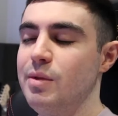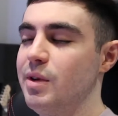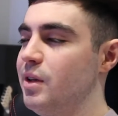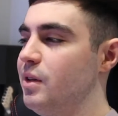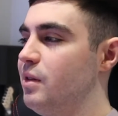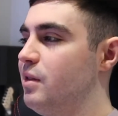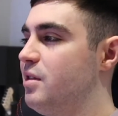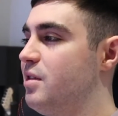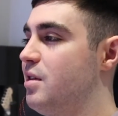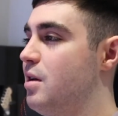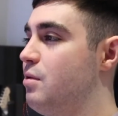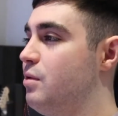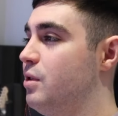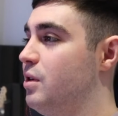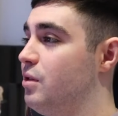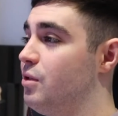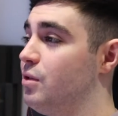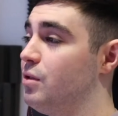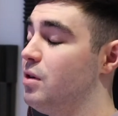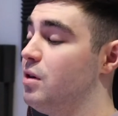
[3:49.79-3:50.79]
It's
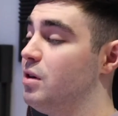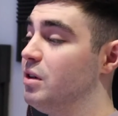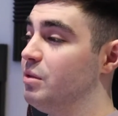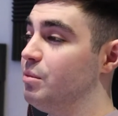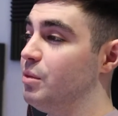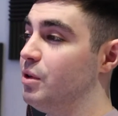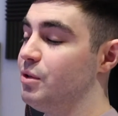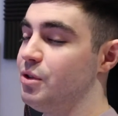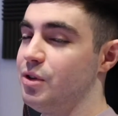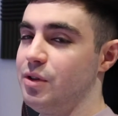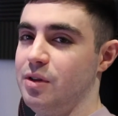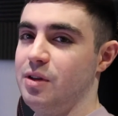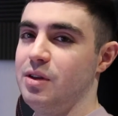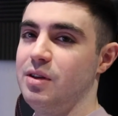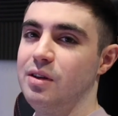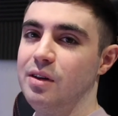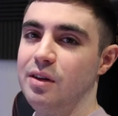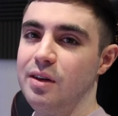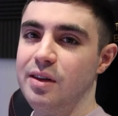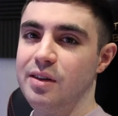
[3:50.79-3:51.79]
sounding alright, but I'm trying to
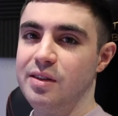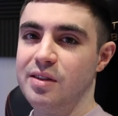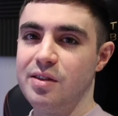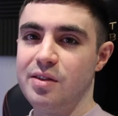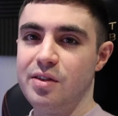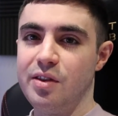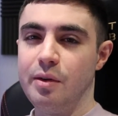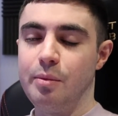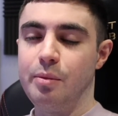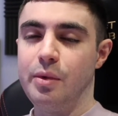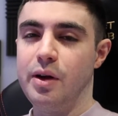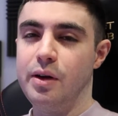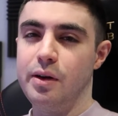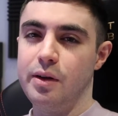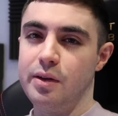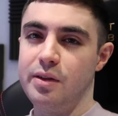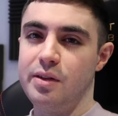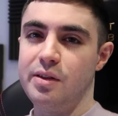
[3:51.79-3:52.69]
get the leads to sit better,